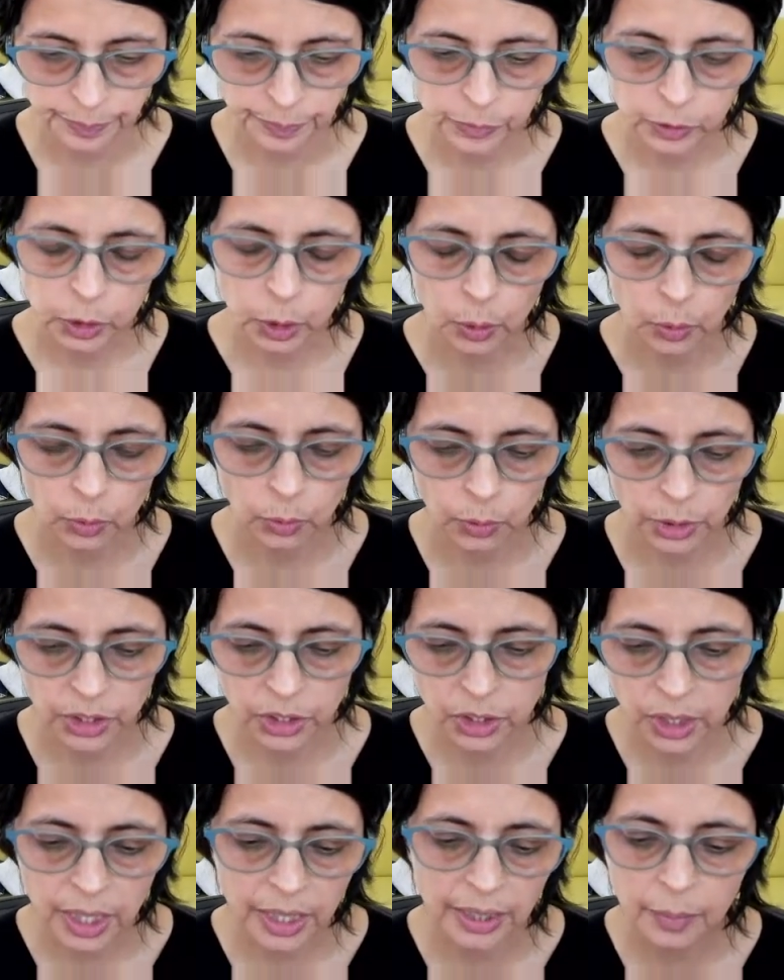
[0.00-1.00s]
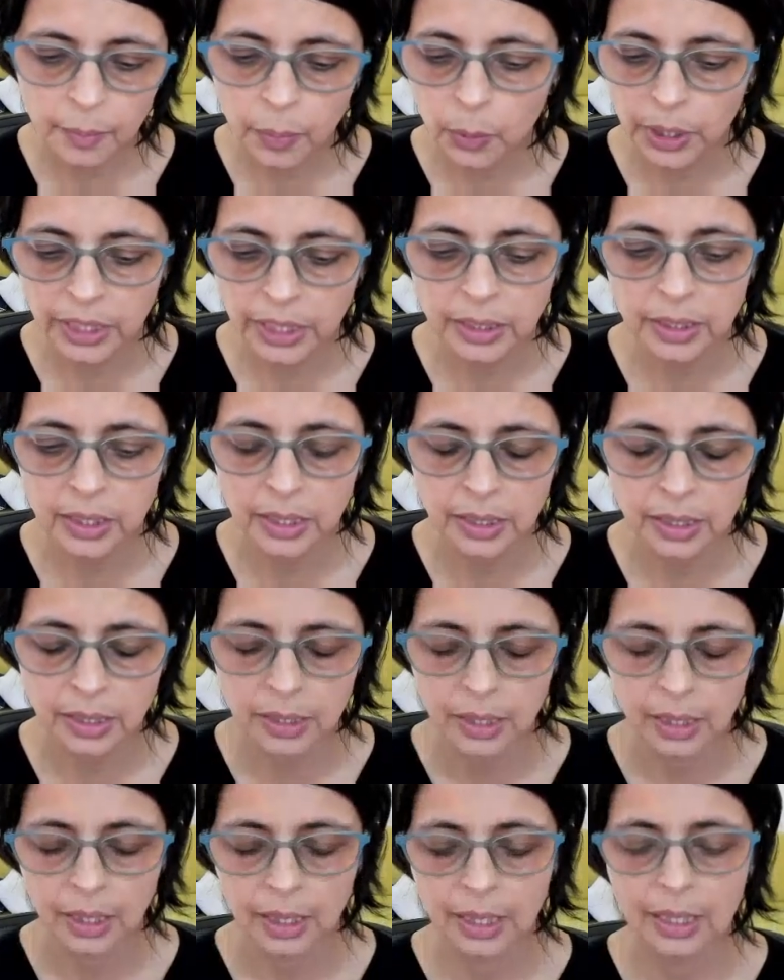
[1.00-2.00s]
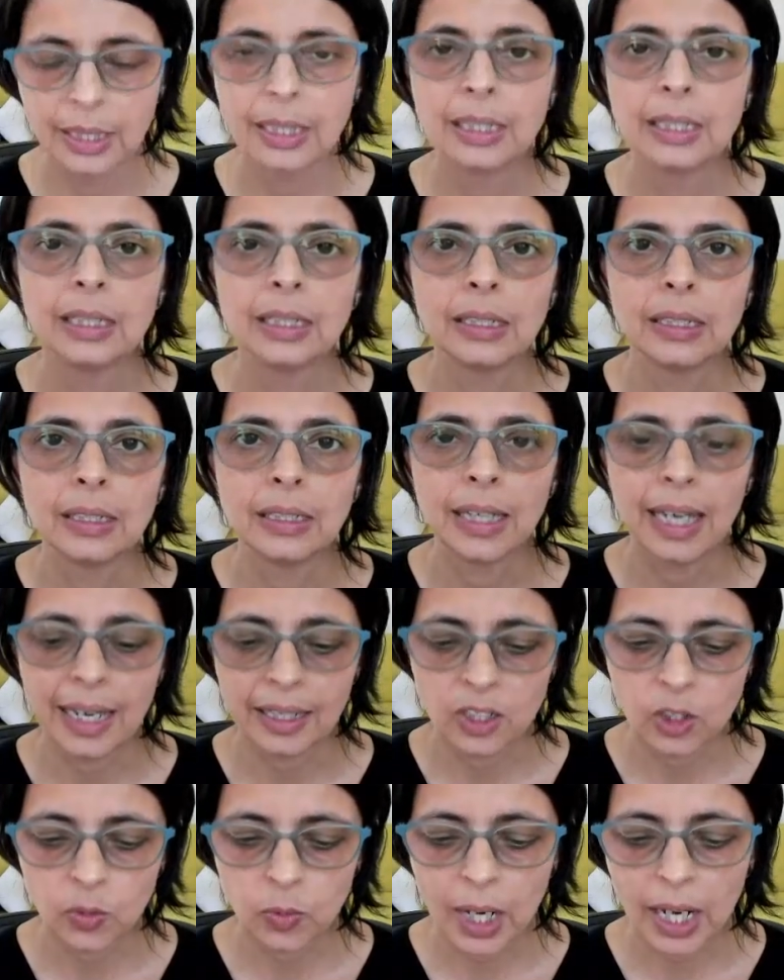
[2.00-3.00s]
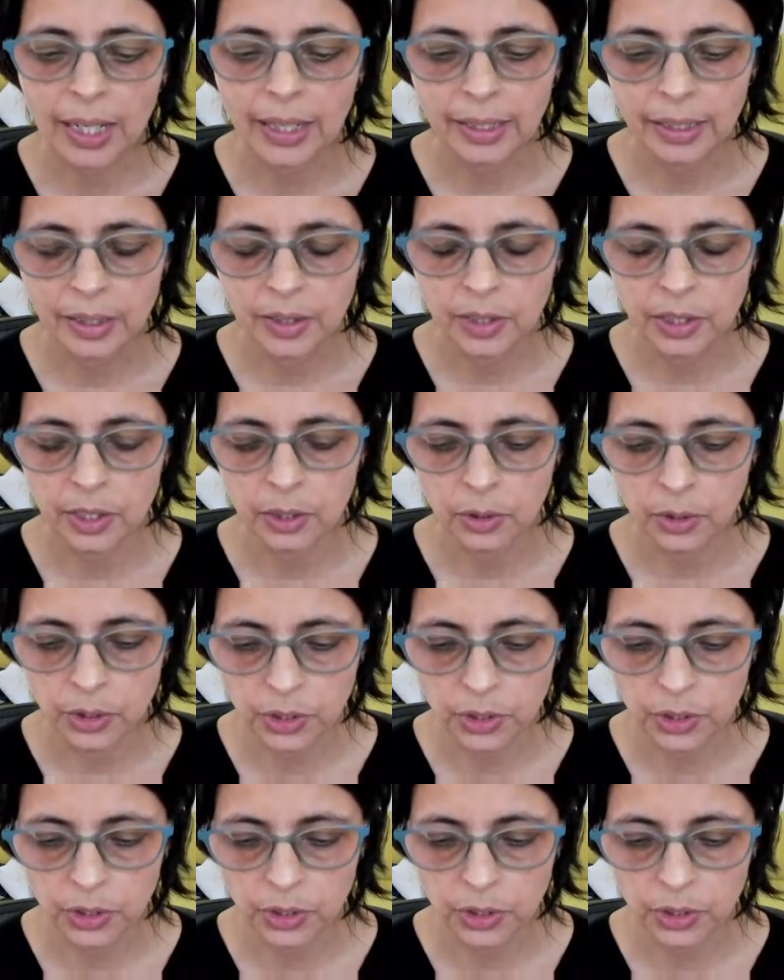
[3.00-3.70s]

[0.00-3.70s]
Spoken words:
So the starting point is XY is 0,